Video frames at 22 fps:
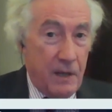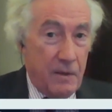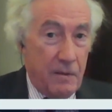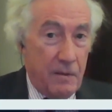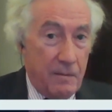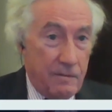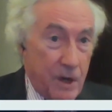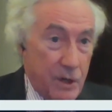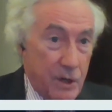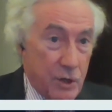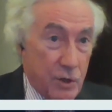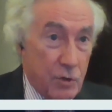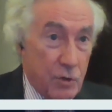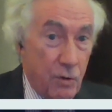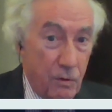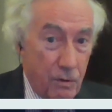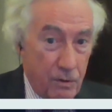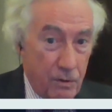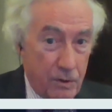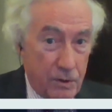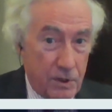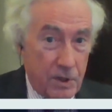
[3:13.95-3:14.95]
The French
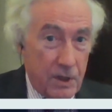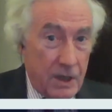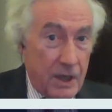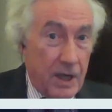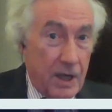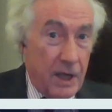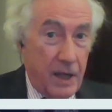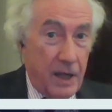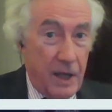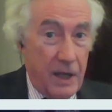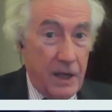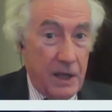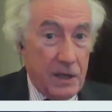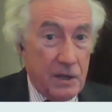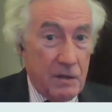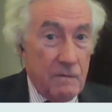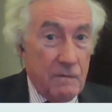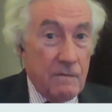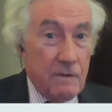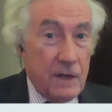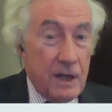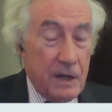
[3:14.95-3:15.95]
courts
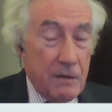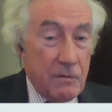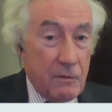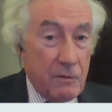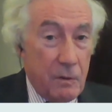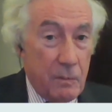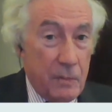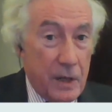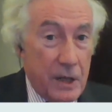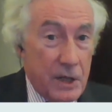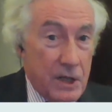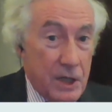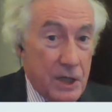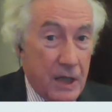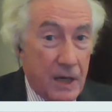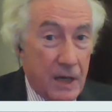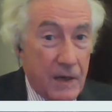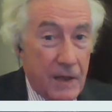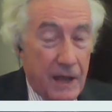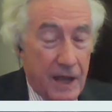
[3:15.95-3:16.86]
intervened repeatedly.